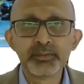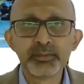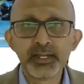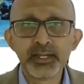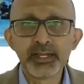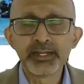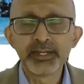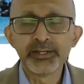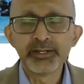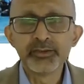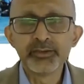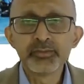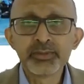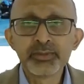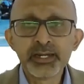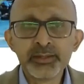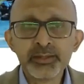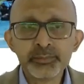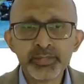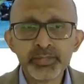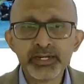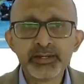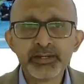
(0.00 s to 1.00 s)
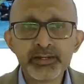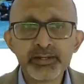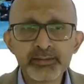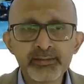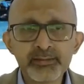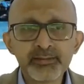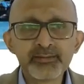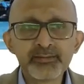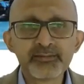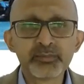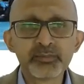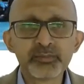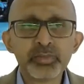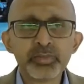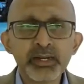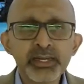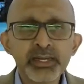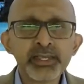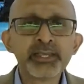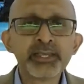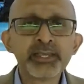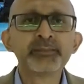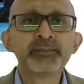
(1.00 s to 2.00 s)
You can better this
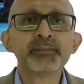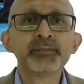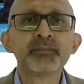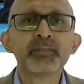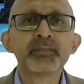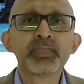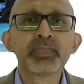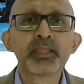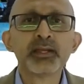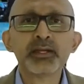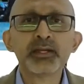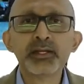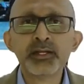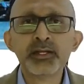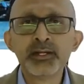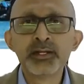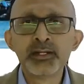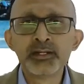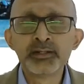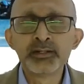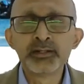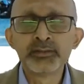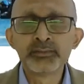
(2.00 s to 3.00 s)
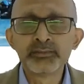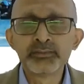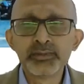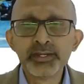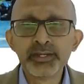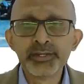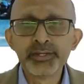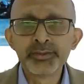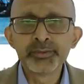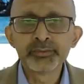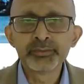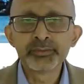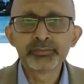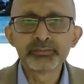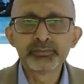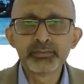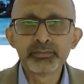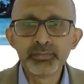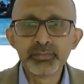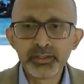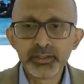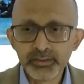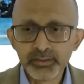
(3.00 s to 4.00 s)
by a
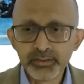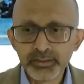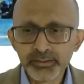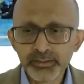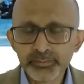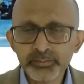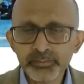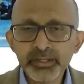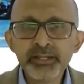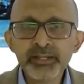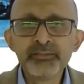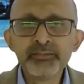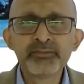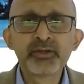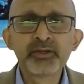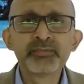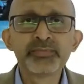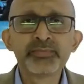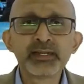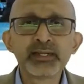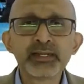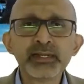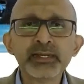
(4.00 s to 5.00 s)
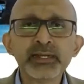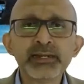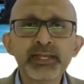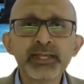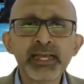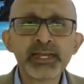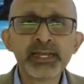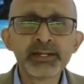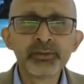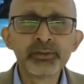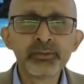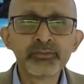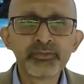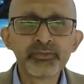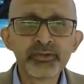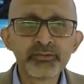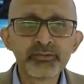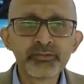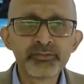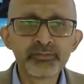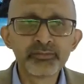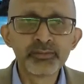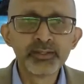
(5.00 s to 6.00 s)
means of early
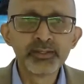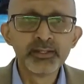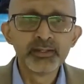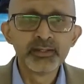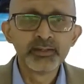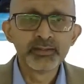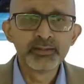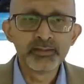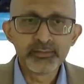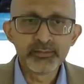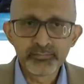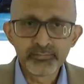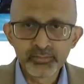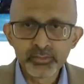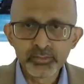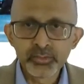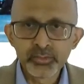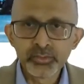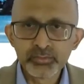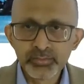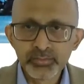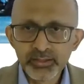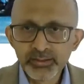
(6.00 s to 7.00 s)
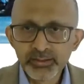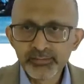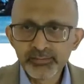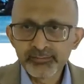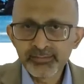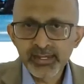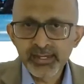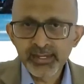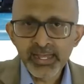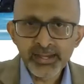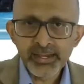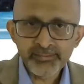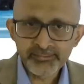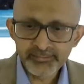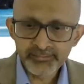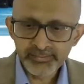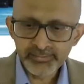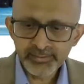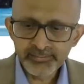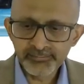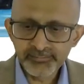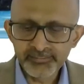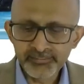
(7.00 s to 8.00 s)
diagnosis. So it is an accident
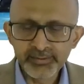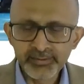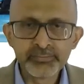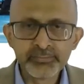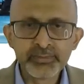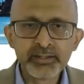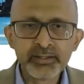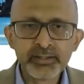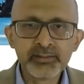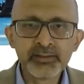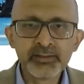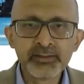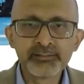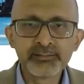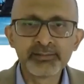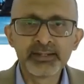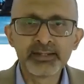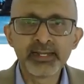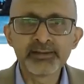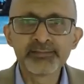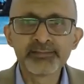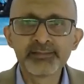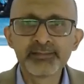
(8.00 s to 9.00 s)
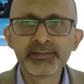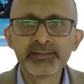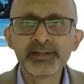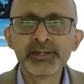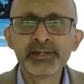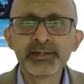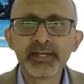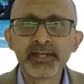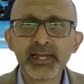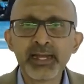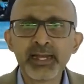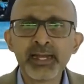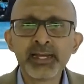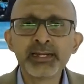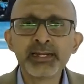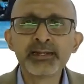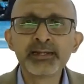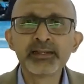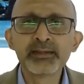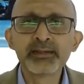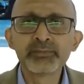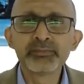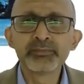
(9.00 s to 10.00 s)
scene. When there is an accident and
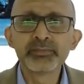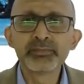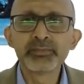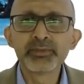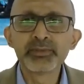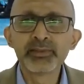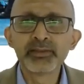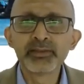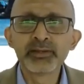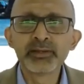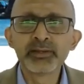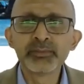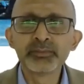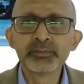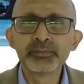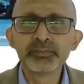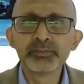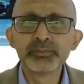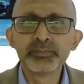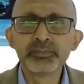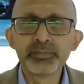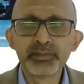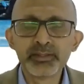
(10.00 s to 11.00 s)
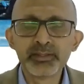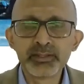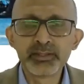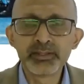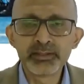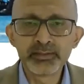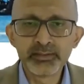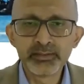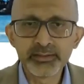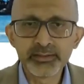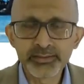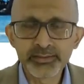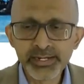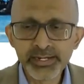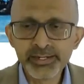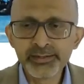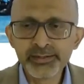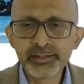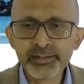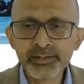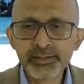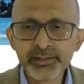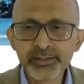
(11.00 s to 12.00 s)
the rider
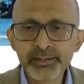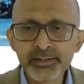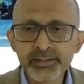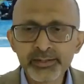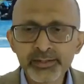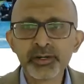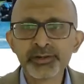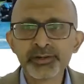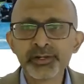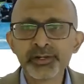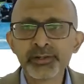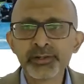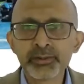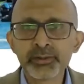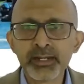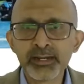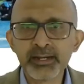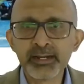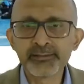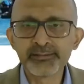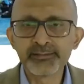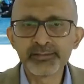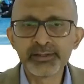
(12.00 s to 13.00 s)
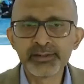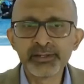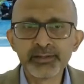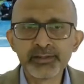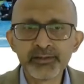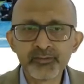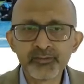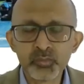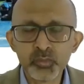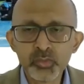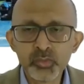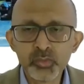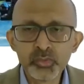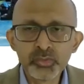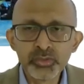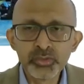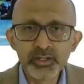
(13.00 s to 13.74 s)
who got into an accident is moved